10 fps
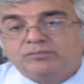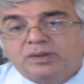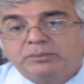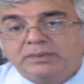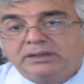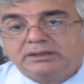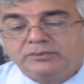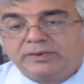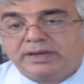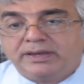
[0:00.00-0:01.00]
Milky
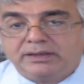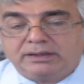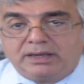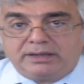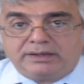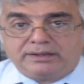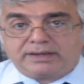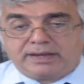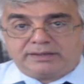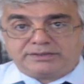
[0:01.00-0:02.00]
Way
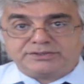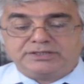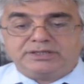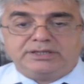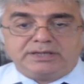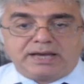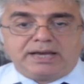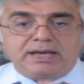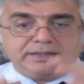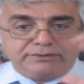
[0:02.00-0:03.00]
galaxy,
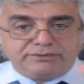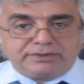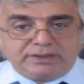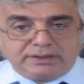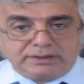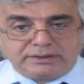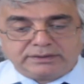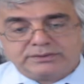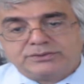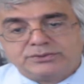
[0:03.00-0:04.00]
and
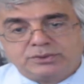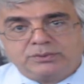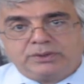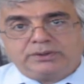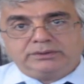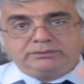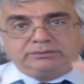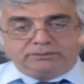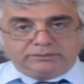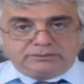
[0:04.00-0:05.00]
so on.
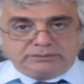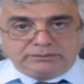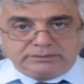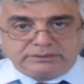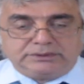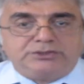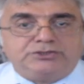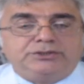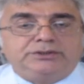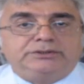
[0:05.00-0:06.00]
In
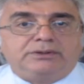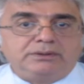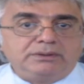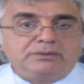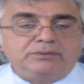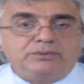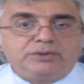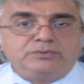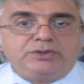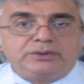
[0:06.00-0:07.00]
general,
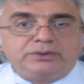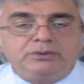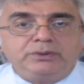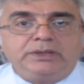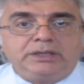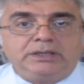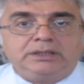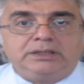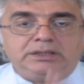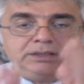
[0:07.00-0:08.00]
what we are
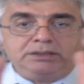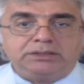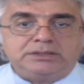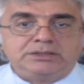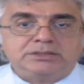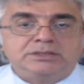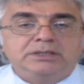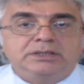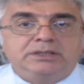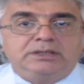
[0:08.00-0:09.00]
doing in this
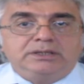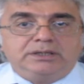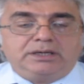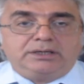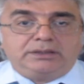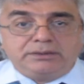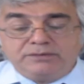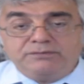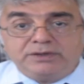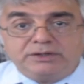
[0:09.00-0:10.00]

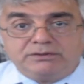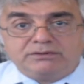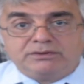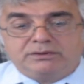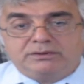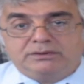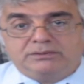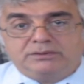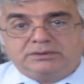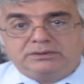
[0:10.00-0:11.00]
infinite
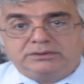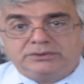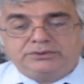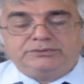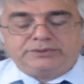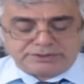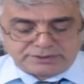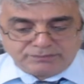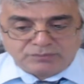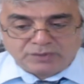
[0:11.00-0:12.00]

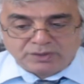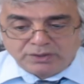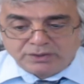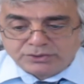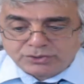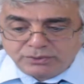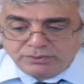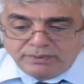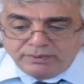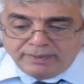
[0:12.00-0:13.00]
universe.
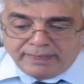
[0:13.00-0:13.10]
So